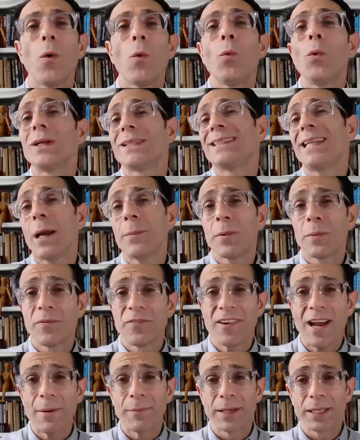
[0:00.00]
what type
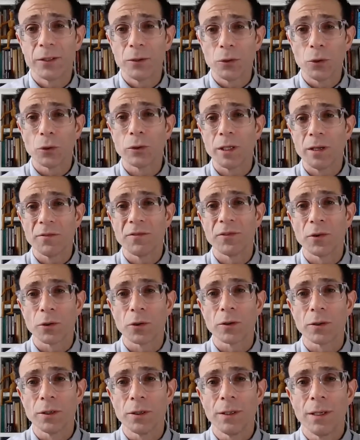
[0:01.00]
of fabric you're looking
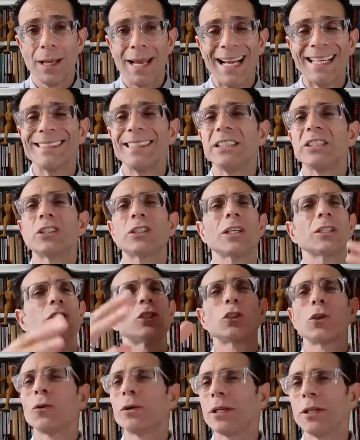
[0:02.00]
for, and they
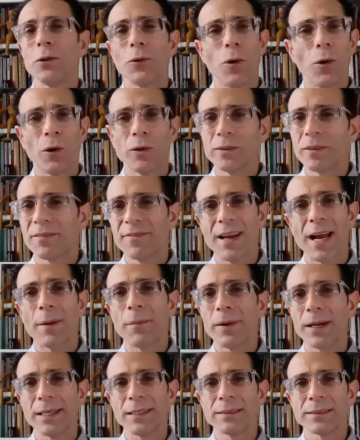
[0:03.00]
start showing you all the
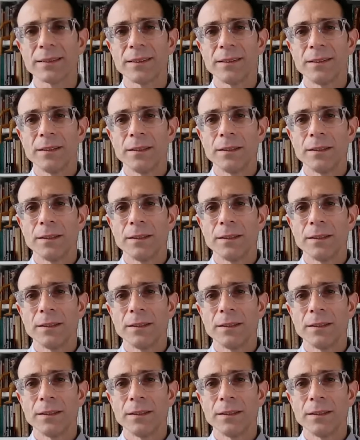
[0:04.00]
fabrics,